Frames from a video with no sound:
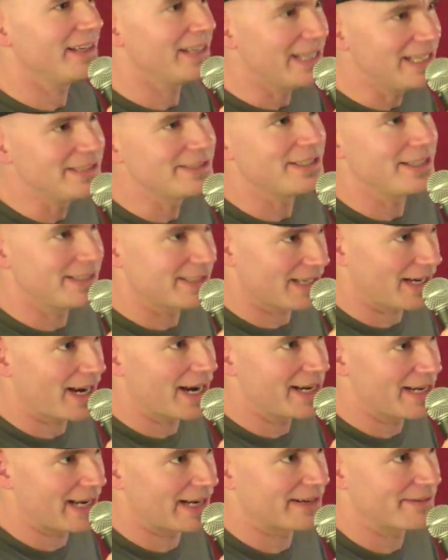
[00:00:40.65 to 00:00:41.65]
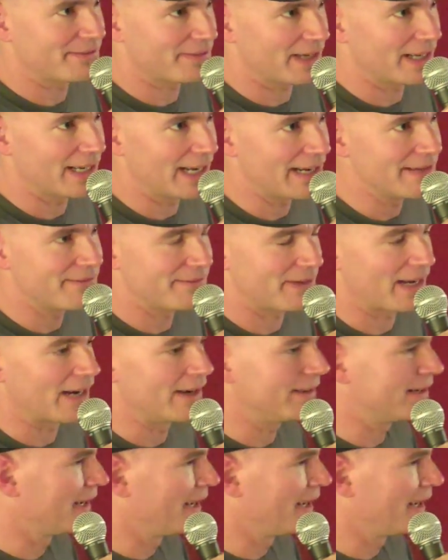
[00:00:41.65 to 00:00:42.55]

easy to identify, I've found.